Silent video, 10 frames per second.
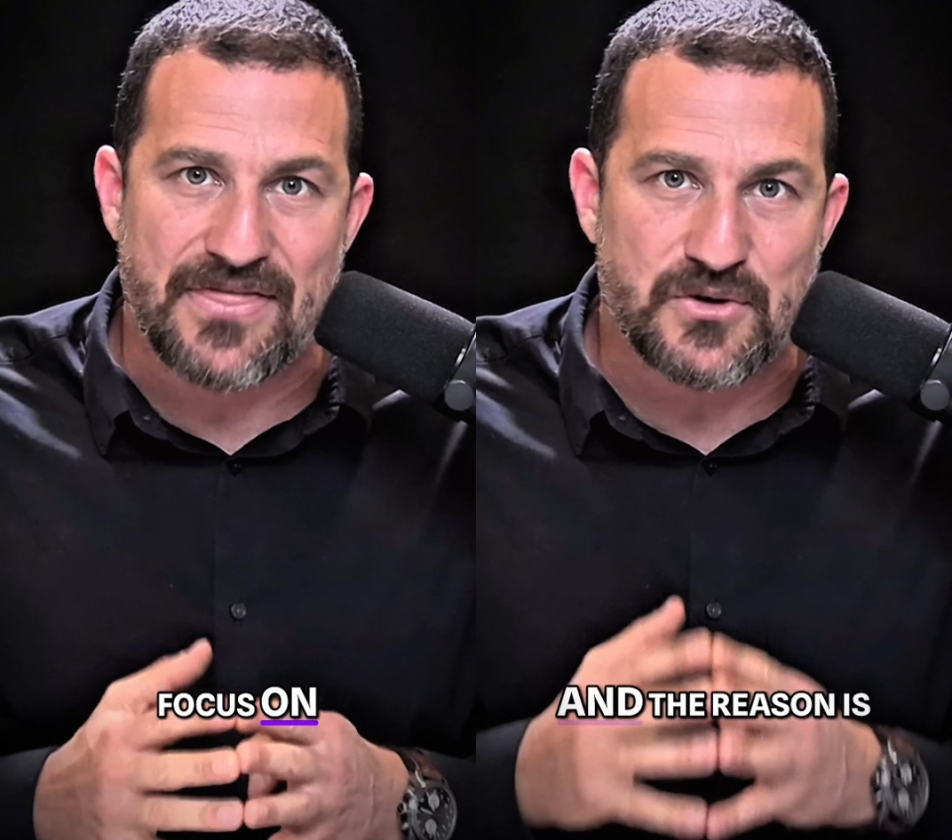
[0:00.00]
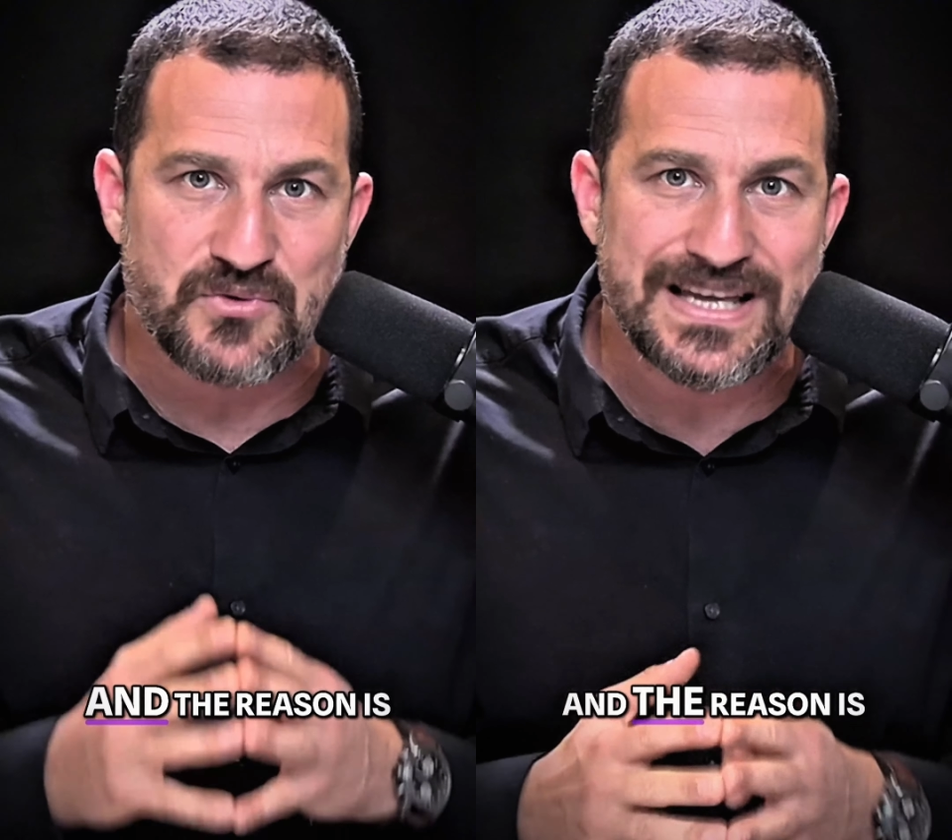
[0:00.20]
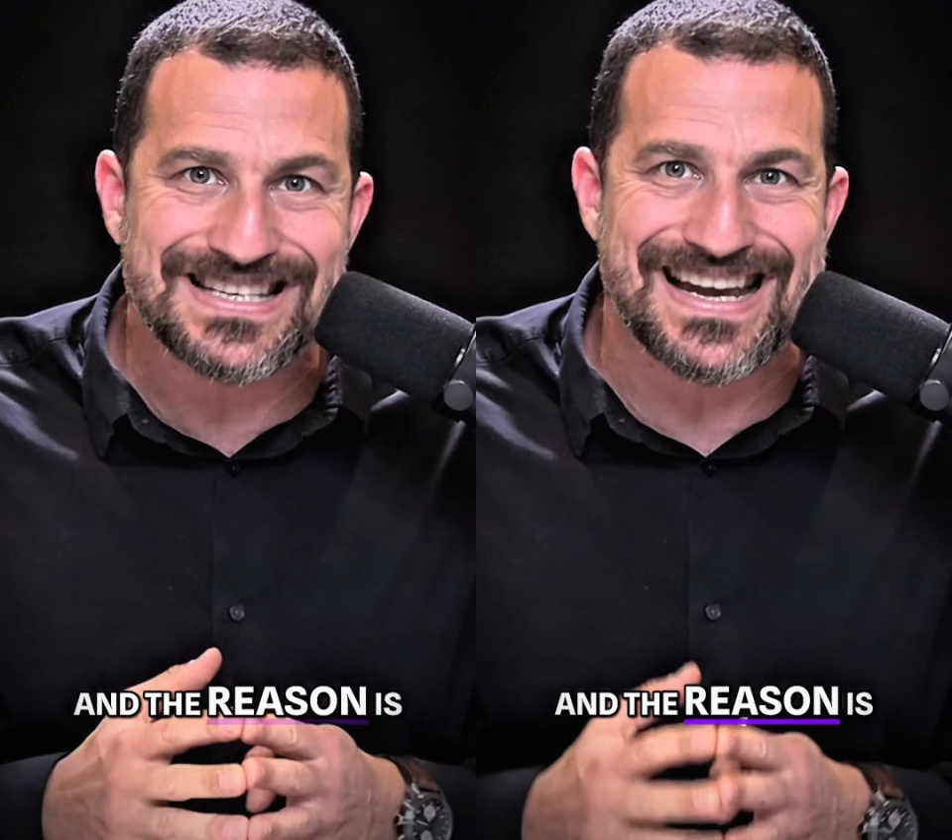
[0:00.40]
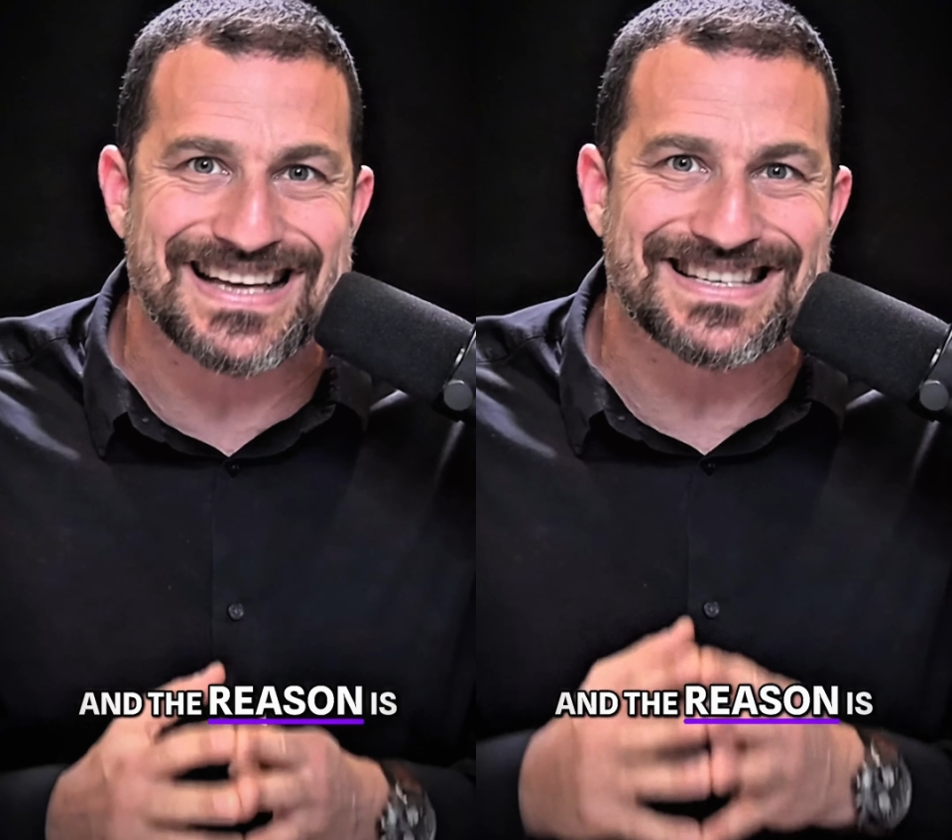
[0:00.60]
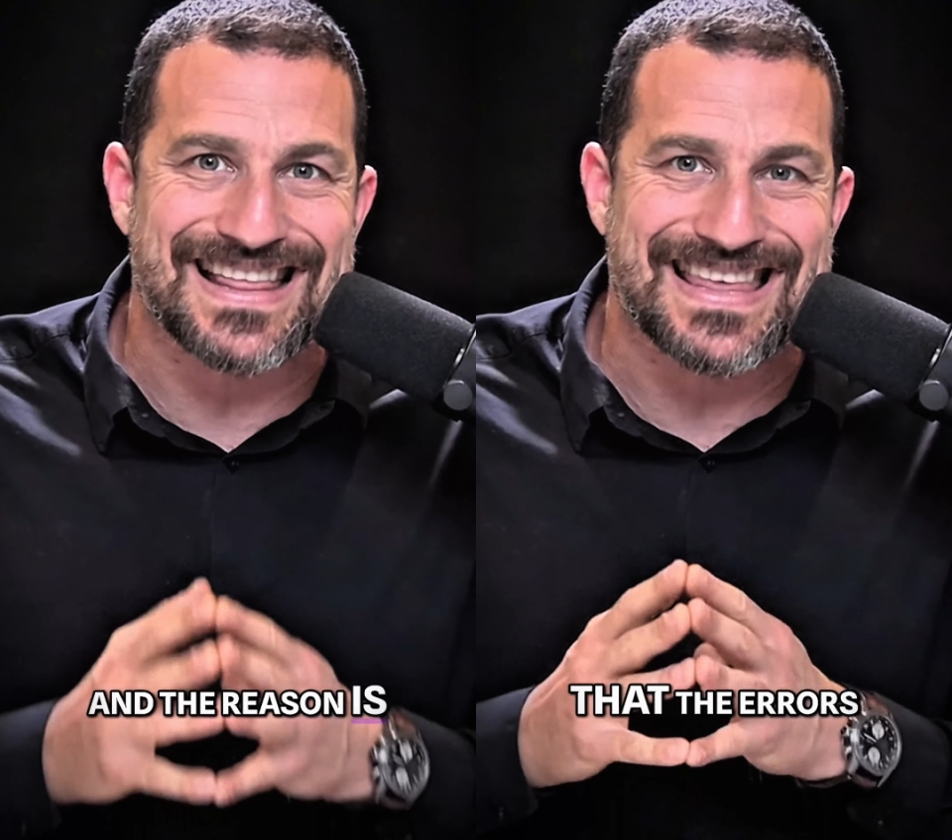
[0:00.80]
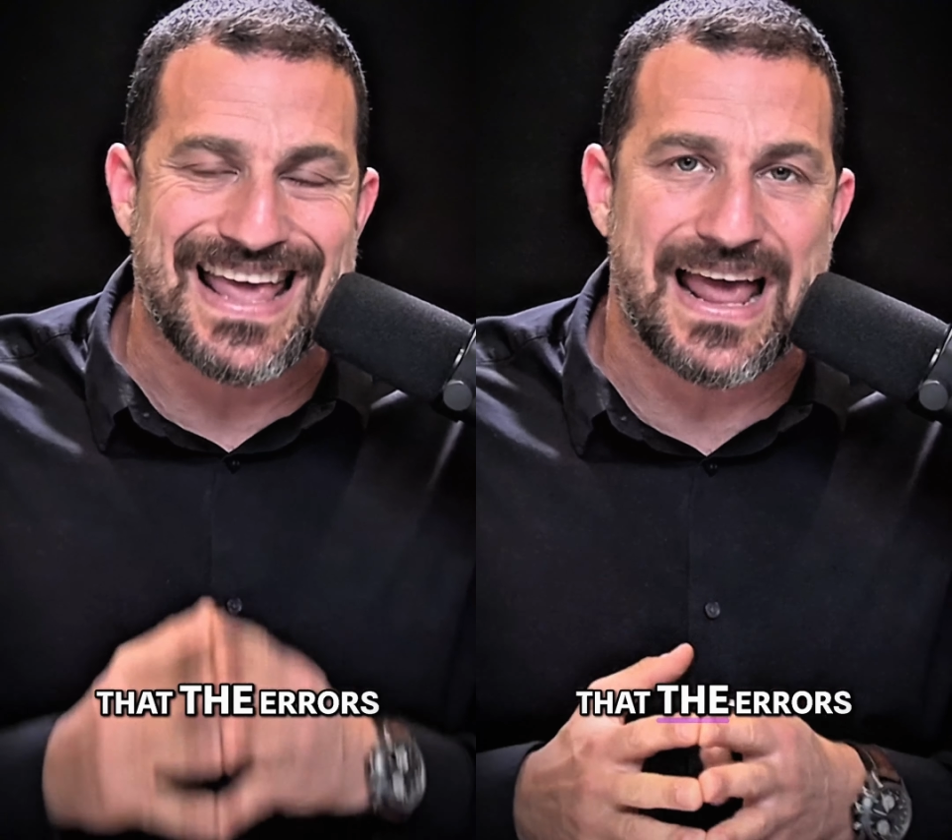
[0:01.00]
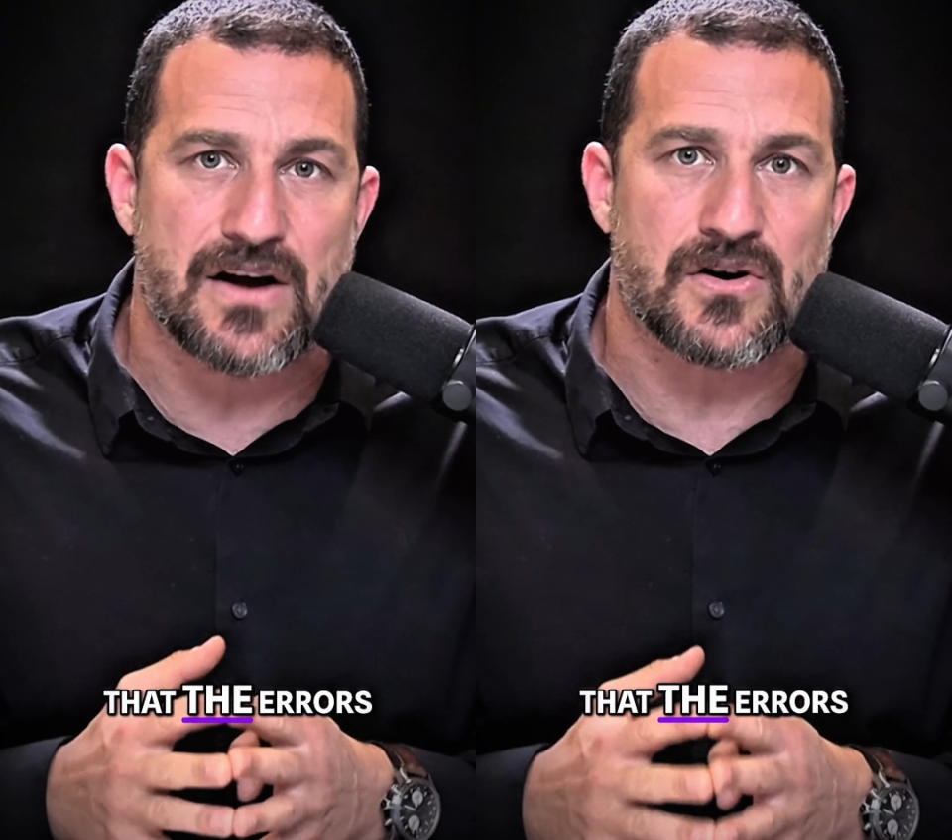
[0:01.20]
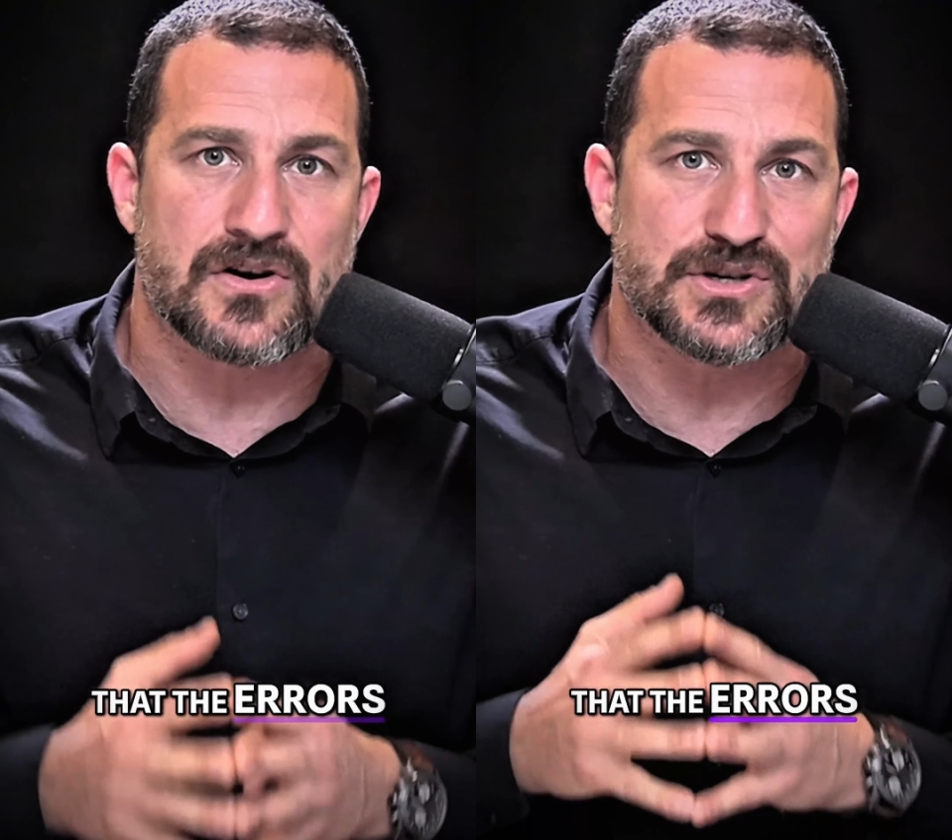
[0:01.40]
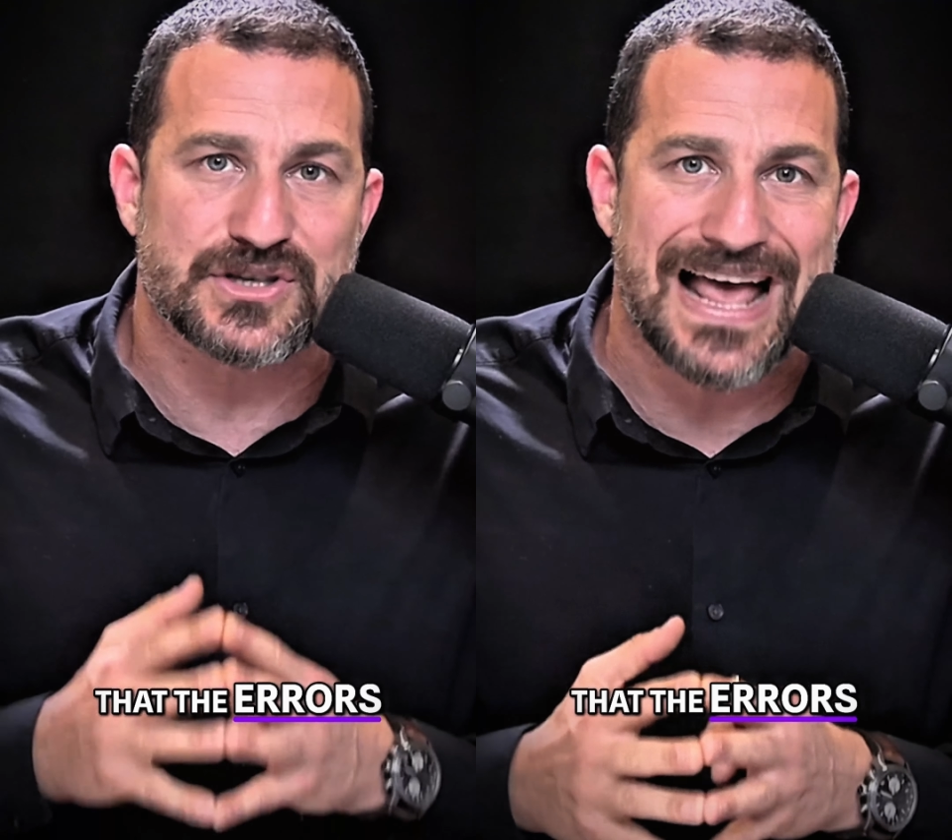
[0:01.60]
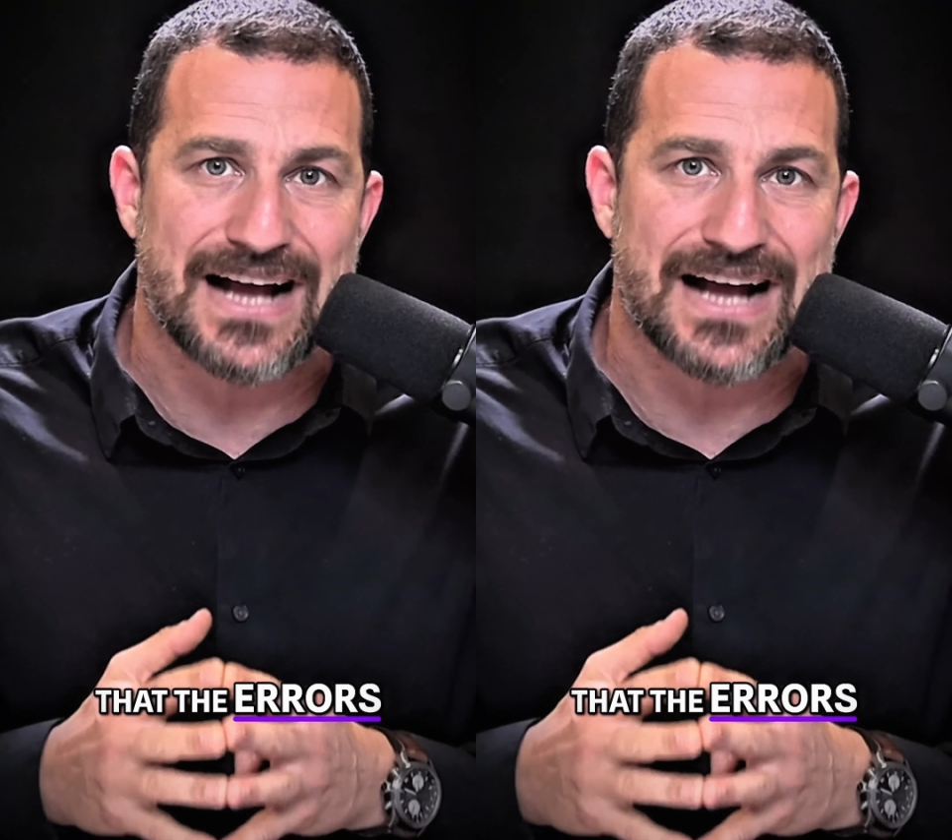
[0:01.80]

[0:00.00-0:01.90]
And the reason is that the errors